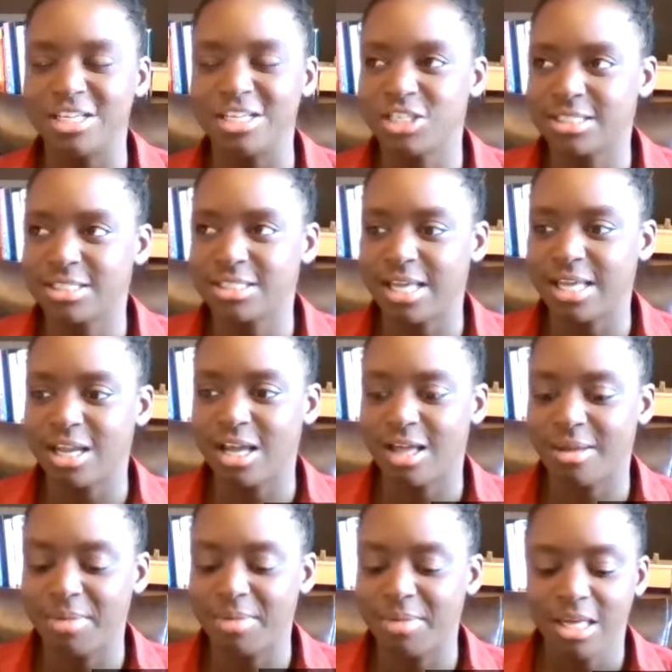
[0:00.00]
She said,
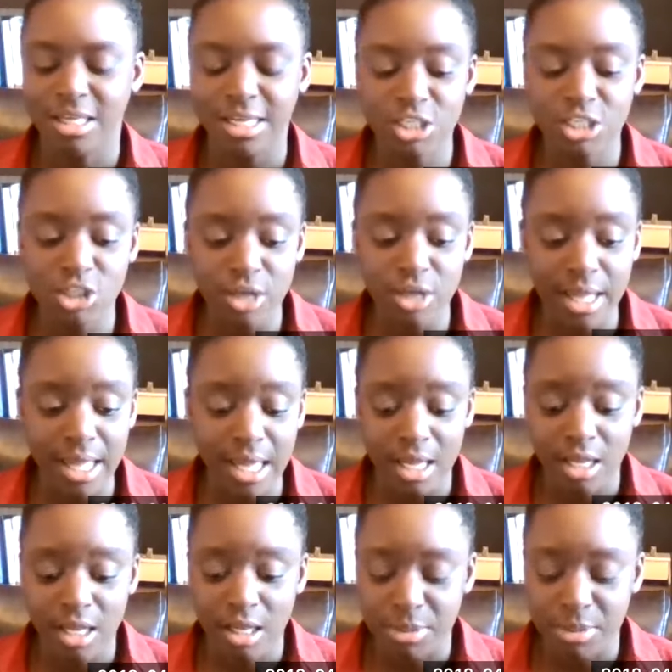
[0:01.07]
um, yesterday,